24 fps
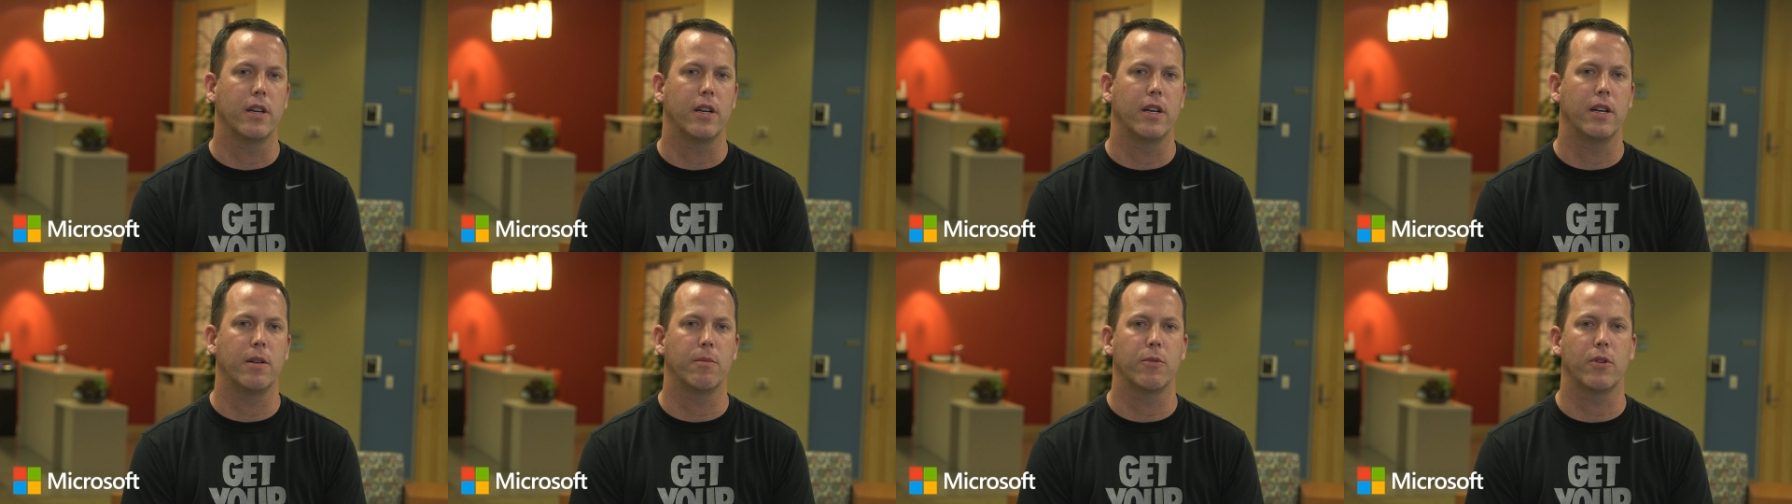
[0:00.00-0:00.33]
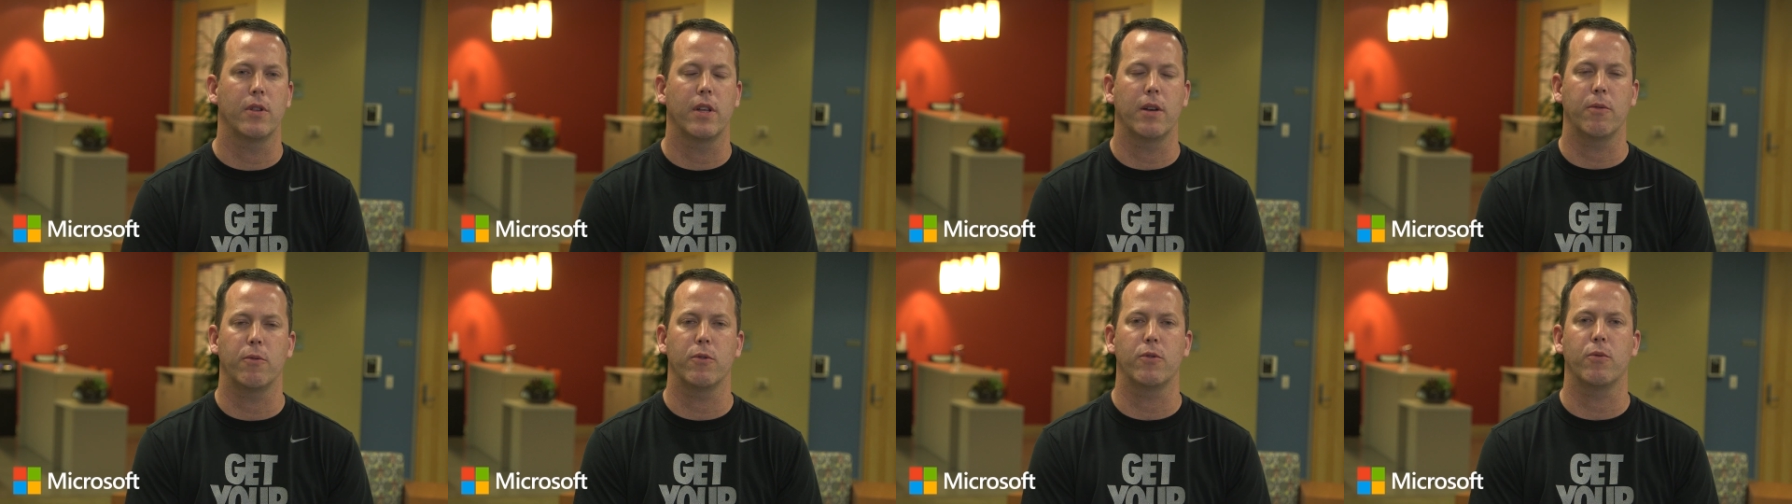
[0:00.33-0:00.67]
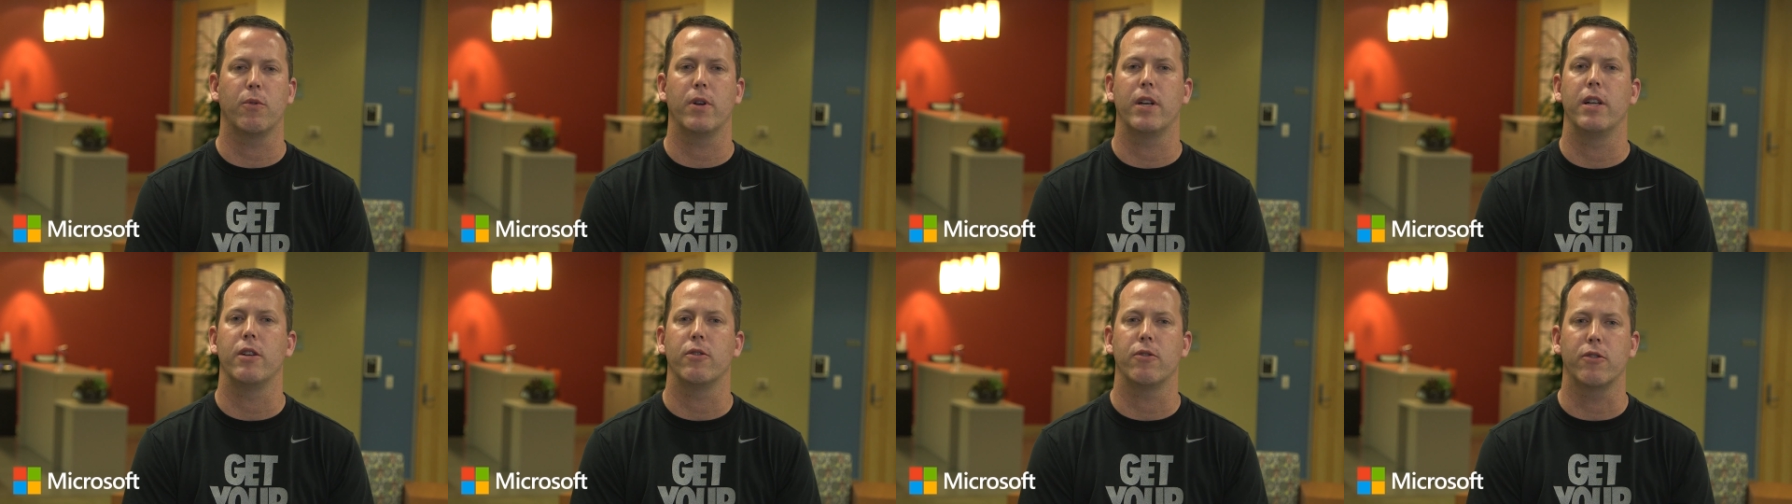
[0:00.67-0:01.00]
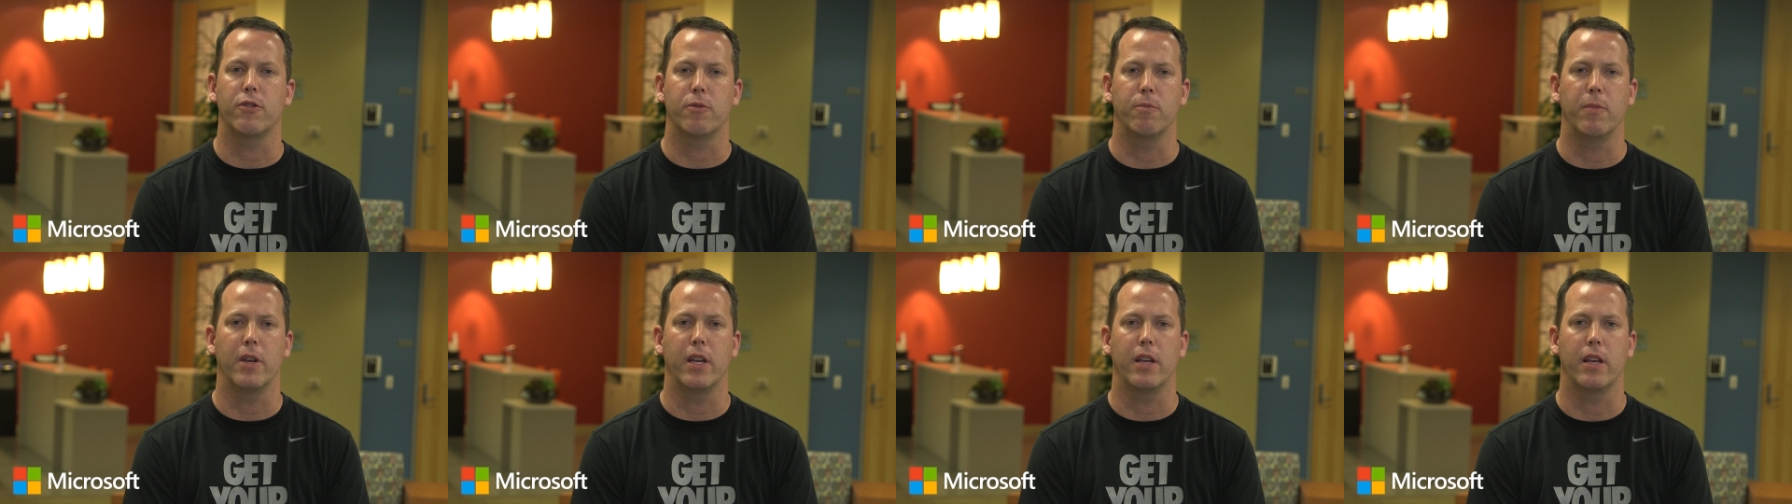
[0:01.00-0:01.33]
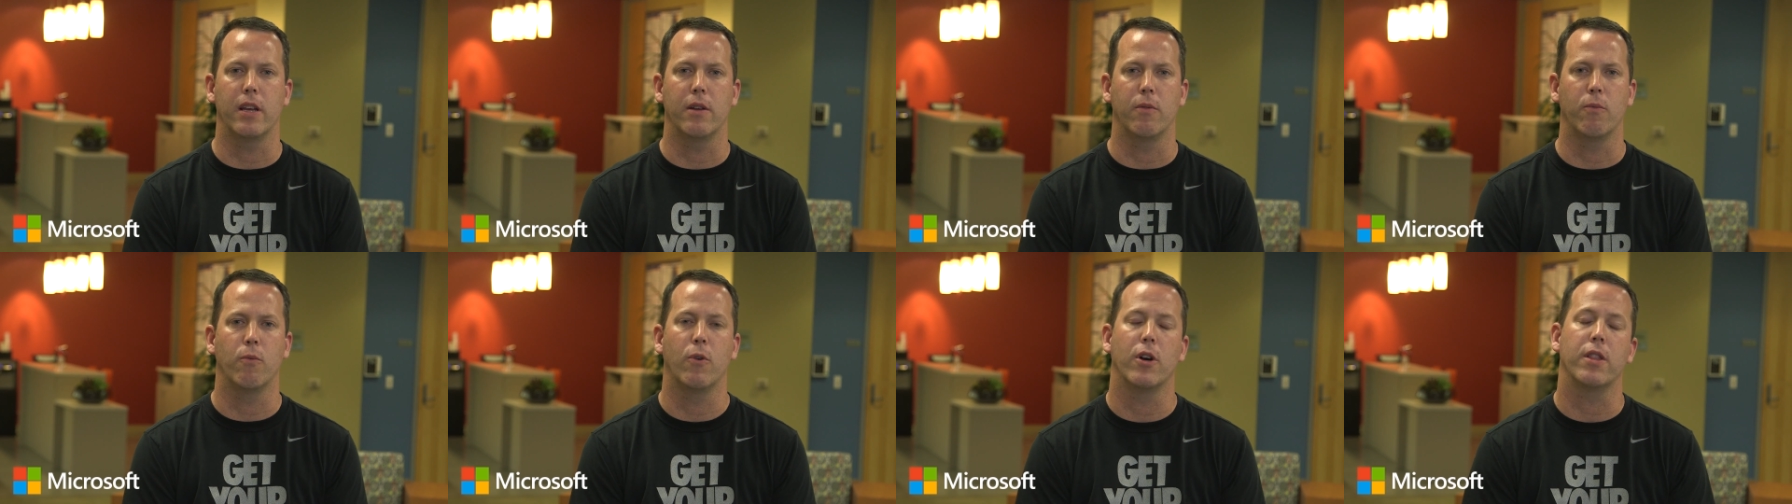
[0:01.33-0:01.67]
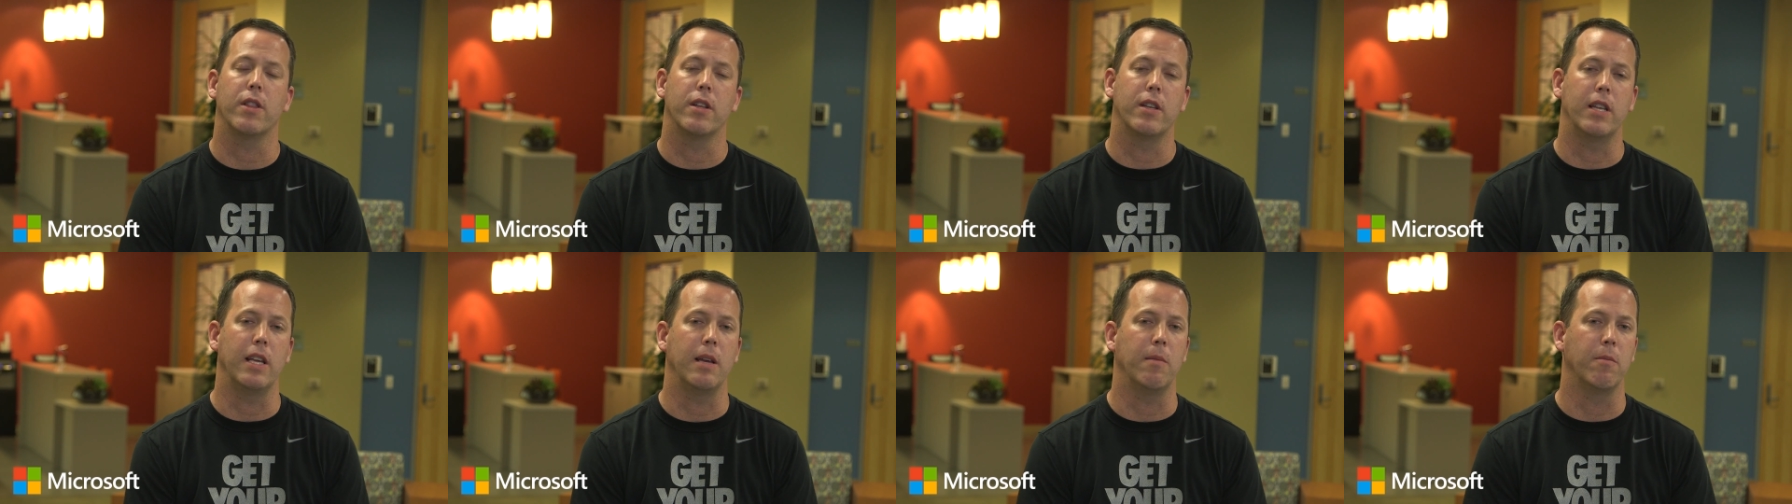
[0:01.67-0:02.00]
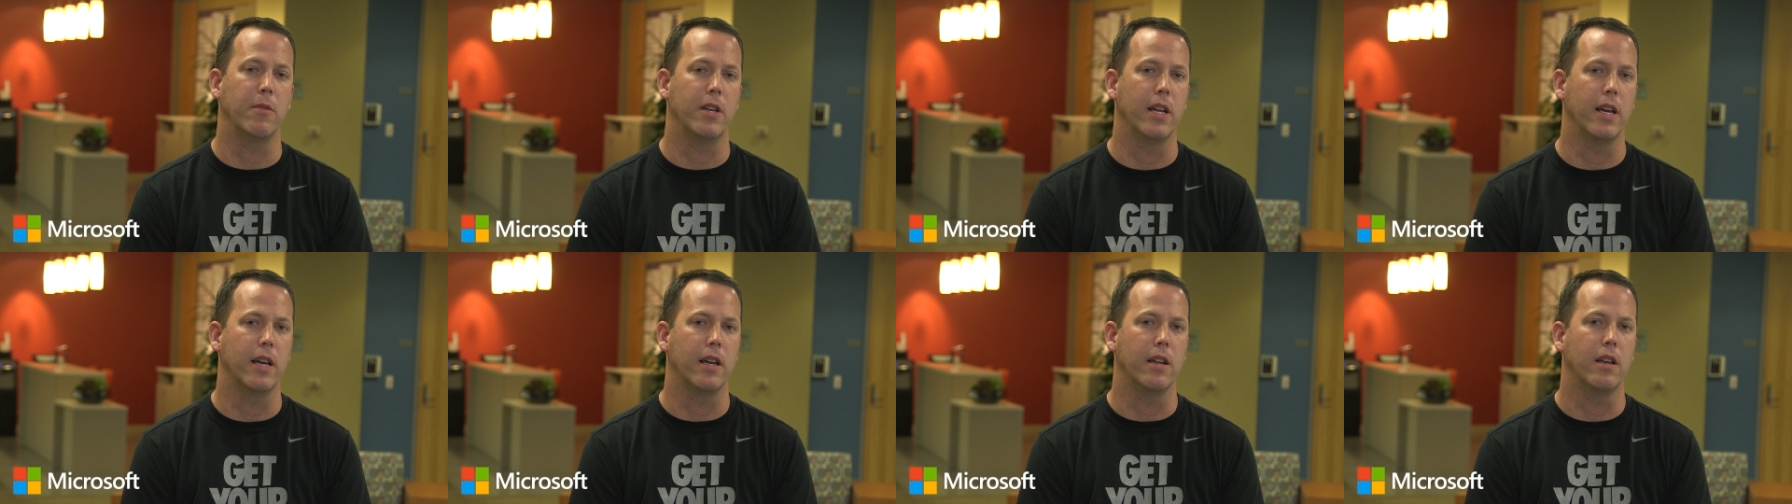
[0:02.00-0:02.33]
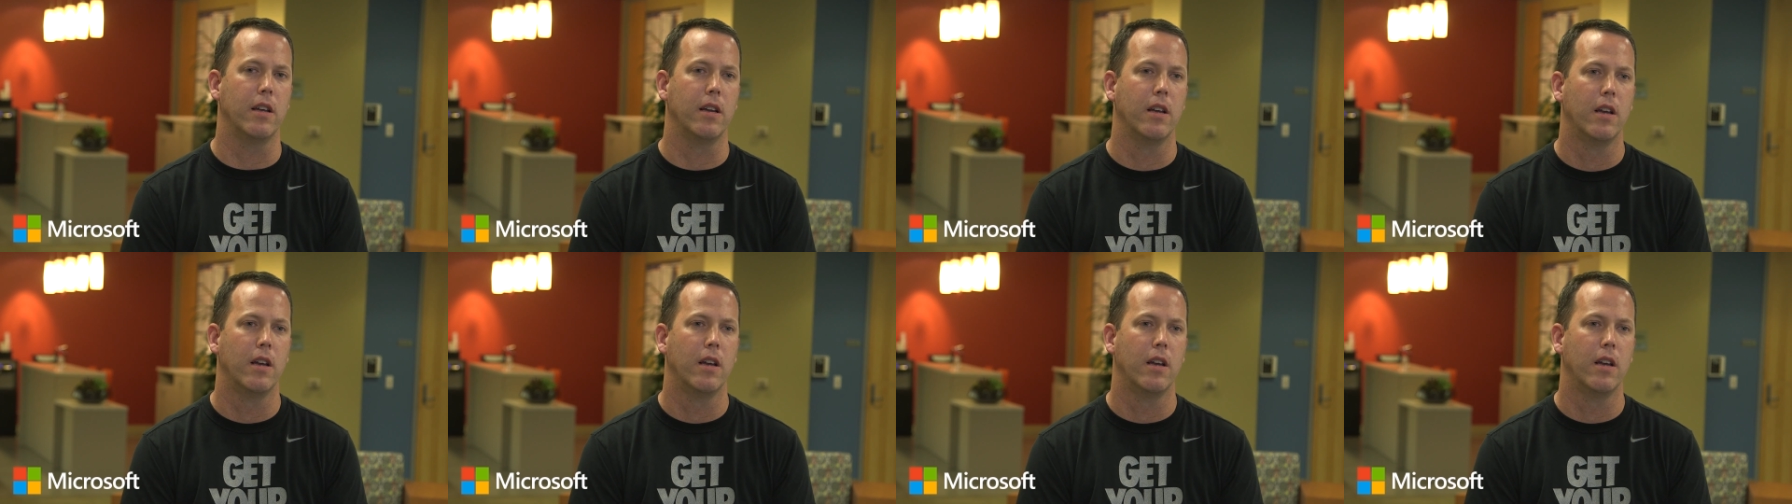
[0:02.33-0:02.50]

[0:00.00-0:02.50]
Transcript: Um, so that was what interested me in what the team did.